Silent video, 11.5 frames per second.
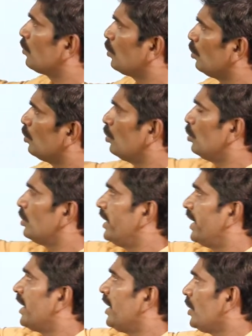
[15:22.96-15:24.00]
two
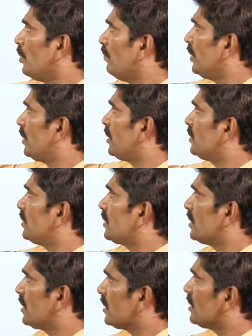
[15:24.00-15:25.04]
negative integers
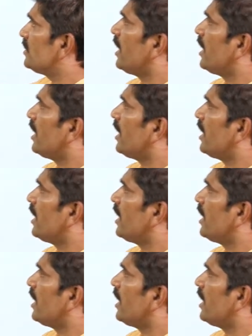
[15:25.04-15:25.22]
is a